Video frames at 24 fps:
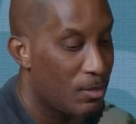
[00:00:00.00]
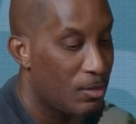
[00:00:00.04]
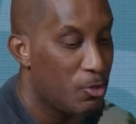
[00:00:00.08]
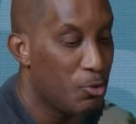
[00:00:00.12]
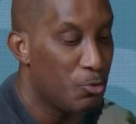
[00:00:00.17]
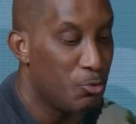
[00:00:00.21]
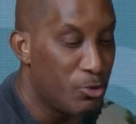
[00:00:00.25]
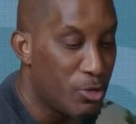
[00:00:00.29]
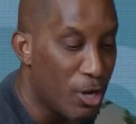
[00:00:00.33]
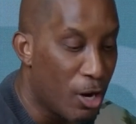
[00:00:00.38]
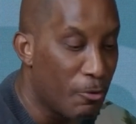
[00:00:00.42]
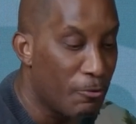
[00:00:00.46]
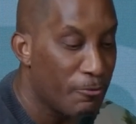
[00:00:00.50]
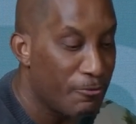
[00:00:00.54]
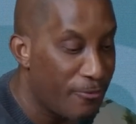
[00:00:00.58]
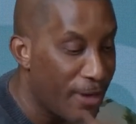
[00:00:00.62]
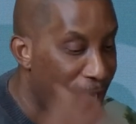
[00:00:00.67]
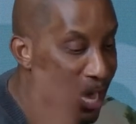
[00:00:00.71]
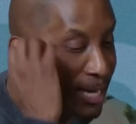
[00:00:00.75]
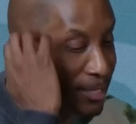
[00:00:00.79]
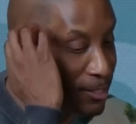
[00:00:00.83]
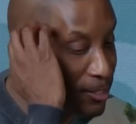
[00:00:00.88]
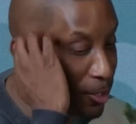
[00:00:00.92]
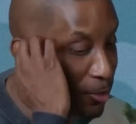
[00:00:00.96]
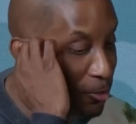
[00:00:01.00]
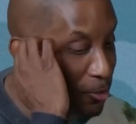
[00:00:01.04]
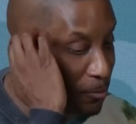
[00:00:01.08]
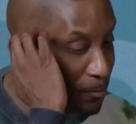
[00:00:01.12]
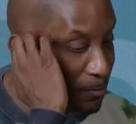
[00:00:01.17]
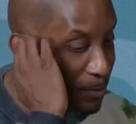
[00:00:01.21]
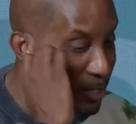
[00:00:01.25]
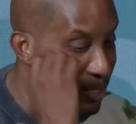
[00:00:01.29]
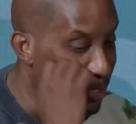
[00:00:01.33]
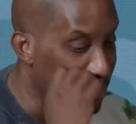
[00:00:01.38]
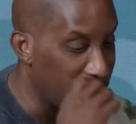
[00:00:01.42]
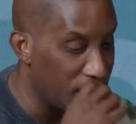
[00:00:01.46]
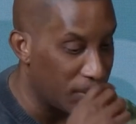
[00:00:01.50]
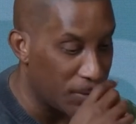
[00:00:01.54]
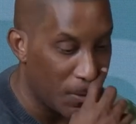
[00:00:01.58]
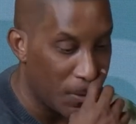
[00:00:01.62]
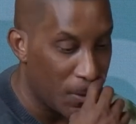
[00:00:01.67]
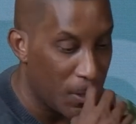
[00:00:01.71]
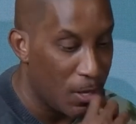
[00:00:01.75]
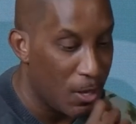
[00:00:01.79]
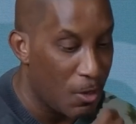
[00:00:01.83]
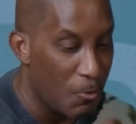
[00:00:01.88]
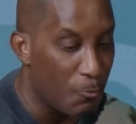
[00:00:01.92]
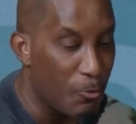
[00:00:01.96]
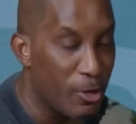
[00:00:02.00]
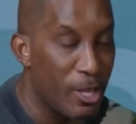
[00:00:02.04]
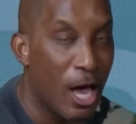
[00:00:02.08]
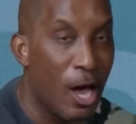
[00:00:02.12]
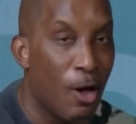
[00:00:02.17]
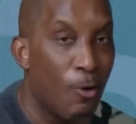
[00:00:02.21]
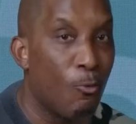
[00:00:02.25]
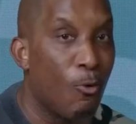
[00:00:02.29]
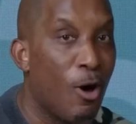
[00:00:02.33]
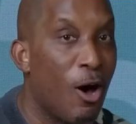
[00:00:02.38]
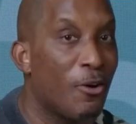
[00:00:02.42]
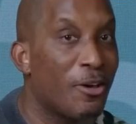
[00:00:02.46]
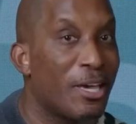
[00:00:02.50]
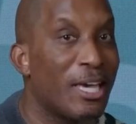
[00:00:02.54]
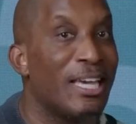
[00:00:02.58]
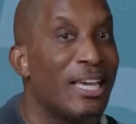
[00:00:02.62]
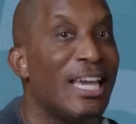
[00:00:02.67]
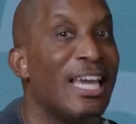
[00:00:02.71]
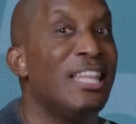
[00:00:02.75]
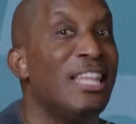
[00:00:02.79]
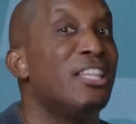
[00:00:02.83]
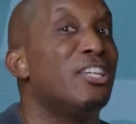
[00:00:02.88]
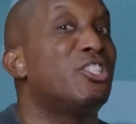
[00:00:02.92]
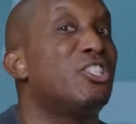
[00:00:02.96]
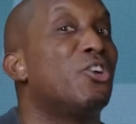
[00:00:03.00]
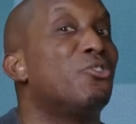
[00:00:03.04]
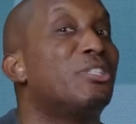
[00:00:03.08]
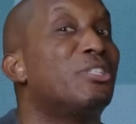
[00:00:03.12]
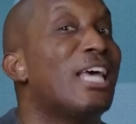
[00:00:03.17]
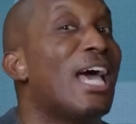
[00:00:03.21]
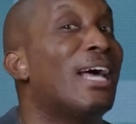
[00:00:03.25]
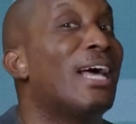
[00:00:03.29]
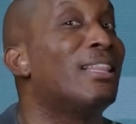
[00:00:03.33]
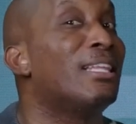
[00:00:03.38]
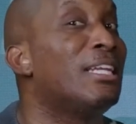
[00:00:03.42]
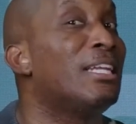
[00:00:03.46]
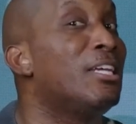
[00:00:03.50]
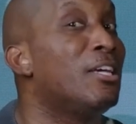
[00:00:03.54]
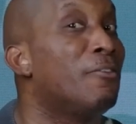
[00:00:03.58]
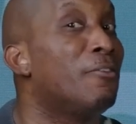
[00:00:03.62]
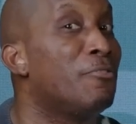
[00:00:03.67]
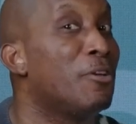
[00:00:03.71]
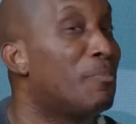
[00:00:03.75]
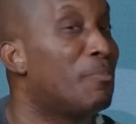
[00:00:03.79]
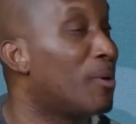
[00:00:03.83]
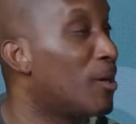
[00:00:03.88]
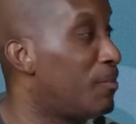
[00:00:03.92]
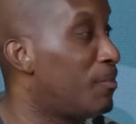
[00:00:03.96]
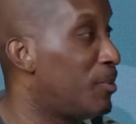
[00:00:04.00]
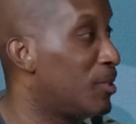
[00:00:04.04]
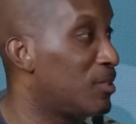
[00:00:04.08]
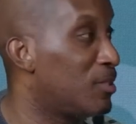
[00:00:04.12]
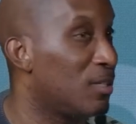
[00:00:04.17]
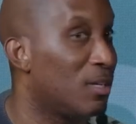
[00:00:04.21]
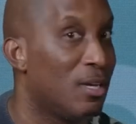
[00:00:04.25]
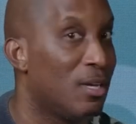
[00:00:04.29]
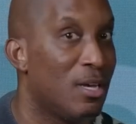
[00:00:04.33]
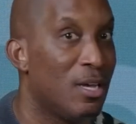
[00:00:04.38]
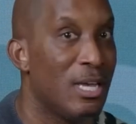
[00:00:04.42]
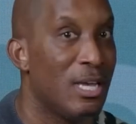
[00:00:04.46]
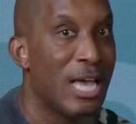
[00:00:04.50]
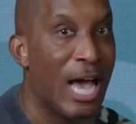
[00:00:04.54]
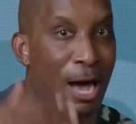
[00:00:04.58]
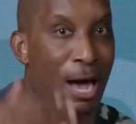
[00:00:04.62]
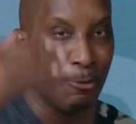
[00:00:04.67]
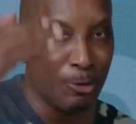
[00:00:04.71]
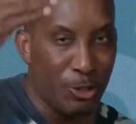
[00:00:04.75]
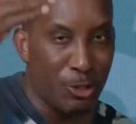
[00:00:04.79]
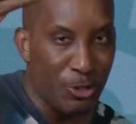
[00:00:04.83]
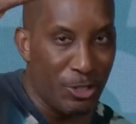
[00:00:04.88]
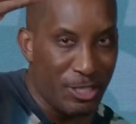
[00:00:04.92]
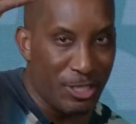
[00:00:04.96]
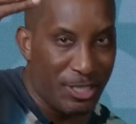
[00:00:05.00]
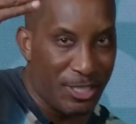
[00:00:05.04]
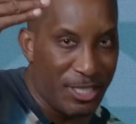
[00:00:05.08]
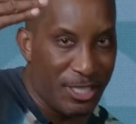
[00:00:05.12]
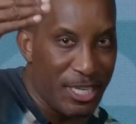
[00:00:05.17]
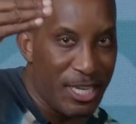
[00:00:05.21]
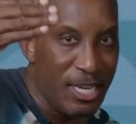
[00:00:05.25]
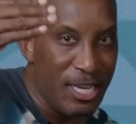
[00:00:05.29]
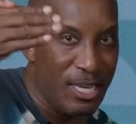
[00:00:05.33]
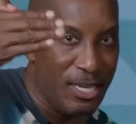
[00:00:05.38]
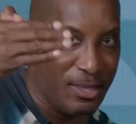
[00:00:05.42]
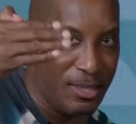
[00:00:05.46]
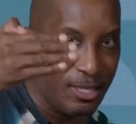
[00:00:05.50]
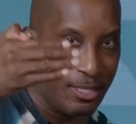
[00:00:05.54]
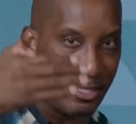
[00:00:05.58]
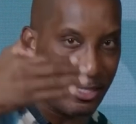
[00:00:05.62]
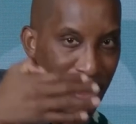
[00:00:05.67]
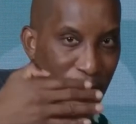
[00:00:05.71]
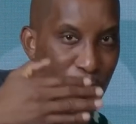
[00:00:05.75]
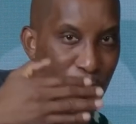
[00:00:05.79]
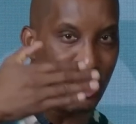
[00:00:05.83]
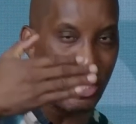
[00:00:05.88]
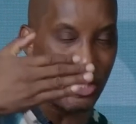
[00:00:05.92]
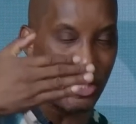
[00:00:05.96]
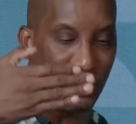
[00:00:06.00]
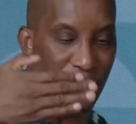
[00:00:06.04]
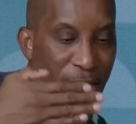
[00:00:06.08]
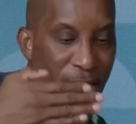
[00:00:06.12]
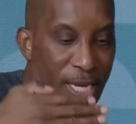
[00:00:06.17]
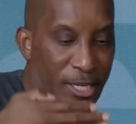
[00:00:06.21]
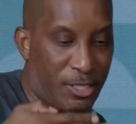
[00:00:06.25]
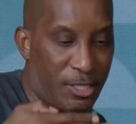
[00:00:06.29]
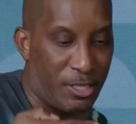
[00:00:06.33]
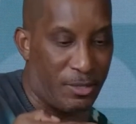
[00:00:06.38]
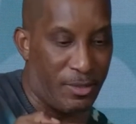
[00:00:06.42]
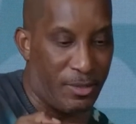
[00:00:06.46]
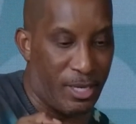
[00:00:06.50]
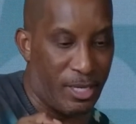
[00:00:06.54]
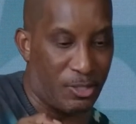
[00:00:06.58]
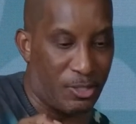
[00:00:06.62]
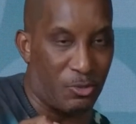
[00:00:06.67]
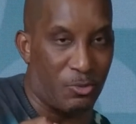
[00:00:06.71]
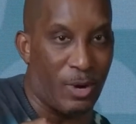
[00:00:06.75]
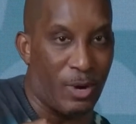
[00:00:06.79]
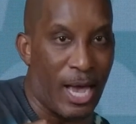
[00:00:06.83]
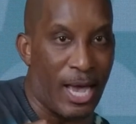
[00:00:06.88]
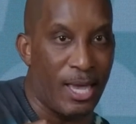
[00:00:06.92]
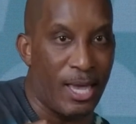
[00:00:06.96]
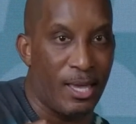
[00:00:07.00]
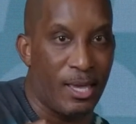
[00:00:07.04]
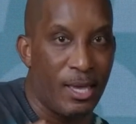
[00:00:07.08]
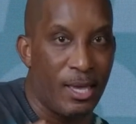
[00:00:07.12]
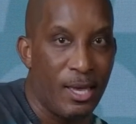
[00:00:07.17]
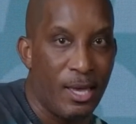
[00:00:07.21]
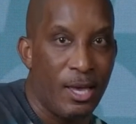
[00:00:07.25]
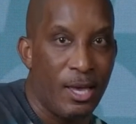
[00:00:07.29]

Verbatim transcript: You don't find total peace without walking in the totality of your purpose. I want you to see the sequential nature of this, right?